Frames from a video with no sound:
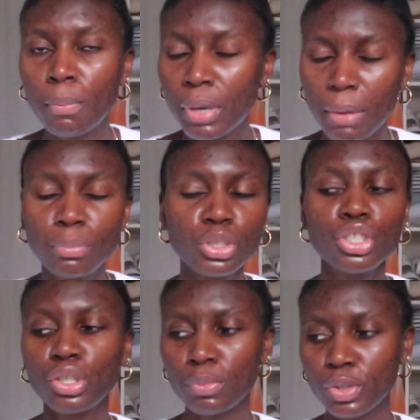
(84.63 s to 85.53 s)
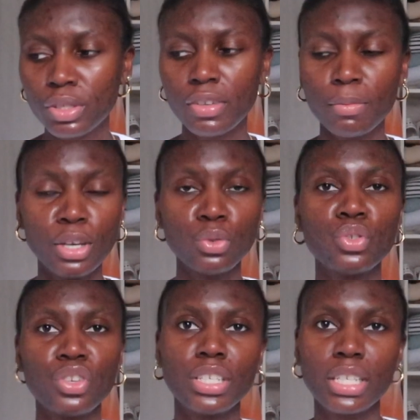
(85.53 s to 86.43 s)
but I'm pretty sure most of them I use
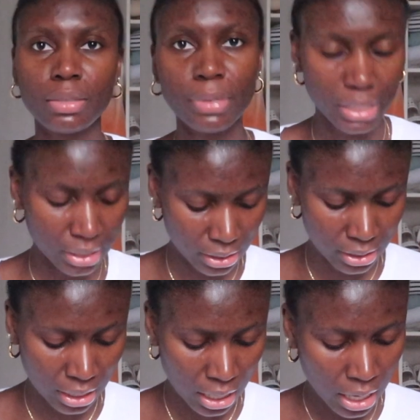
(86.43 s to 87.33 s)
on a daily basis.